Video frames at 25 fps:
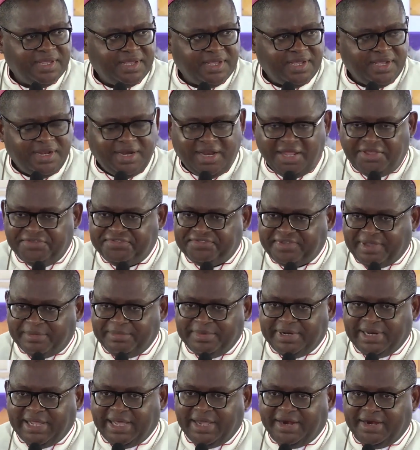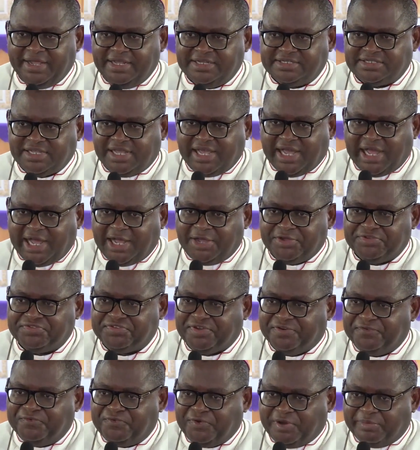The seminary is a house
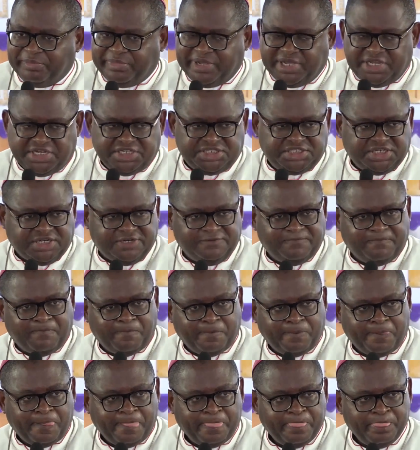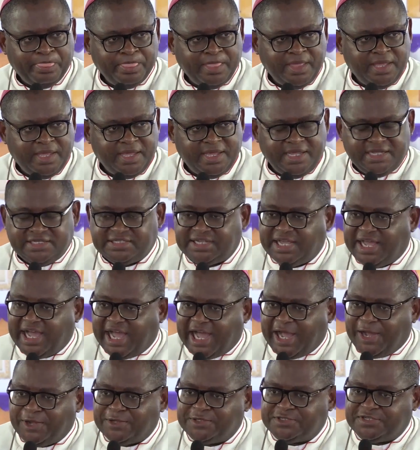of formation. It's a
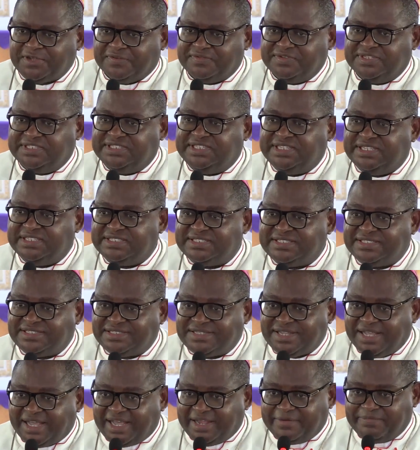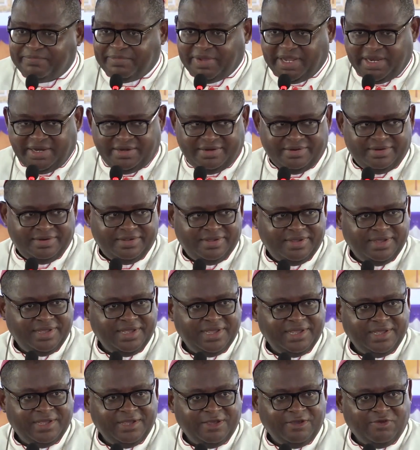house of discernment,
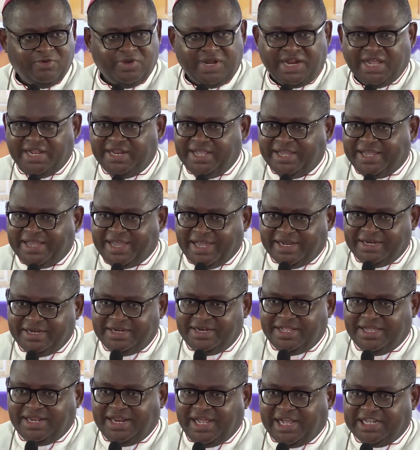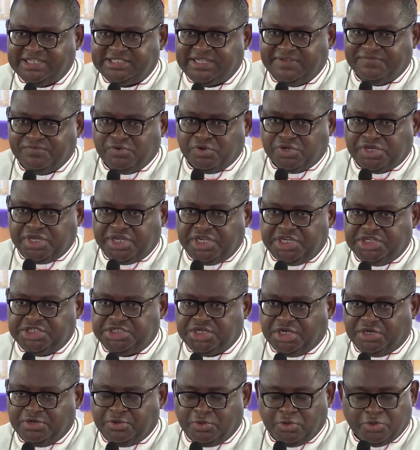whether the candidate has a
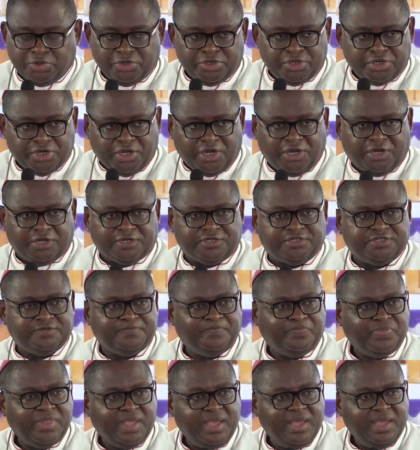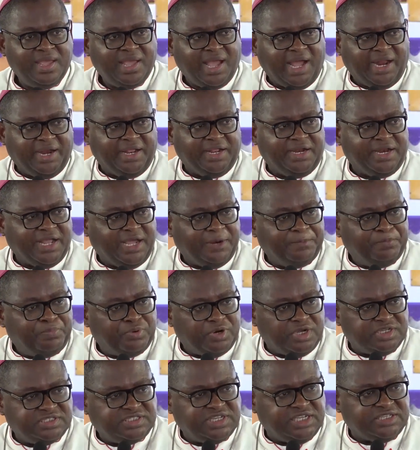vocation or not. And in that
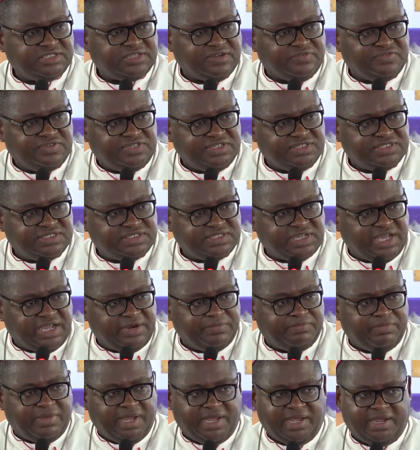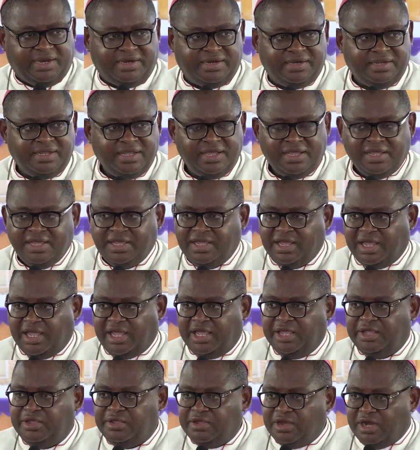process of discernment, a
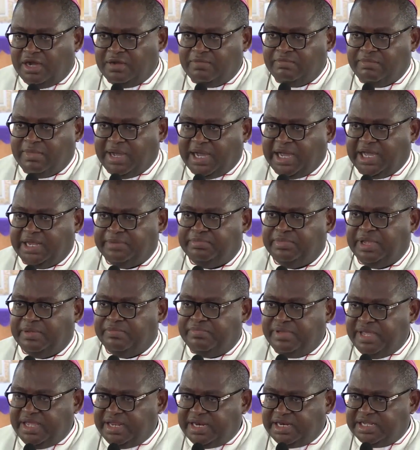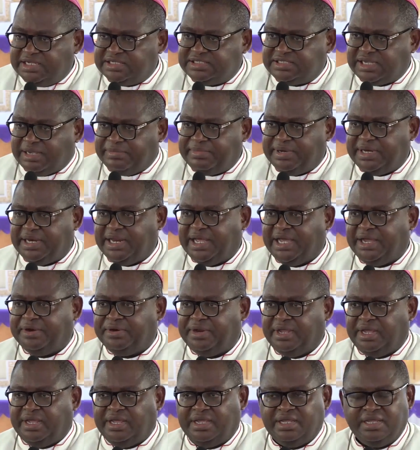young man may be in the
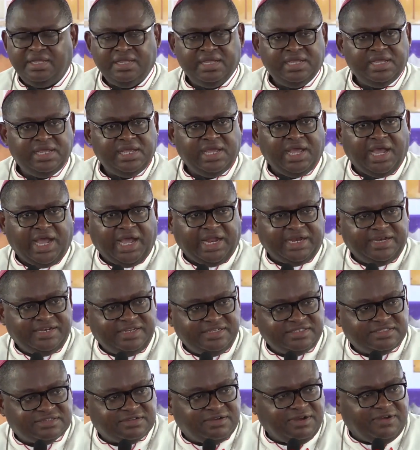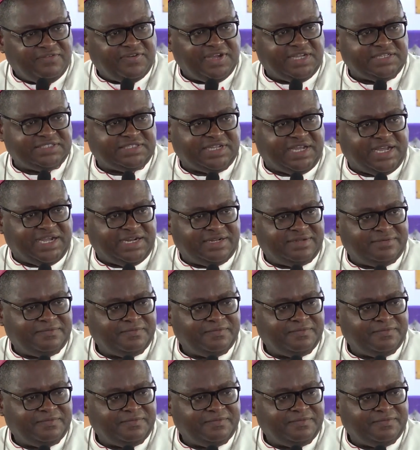seminary and discovers that,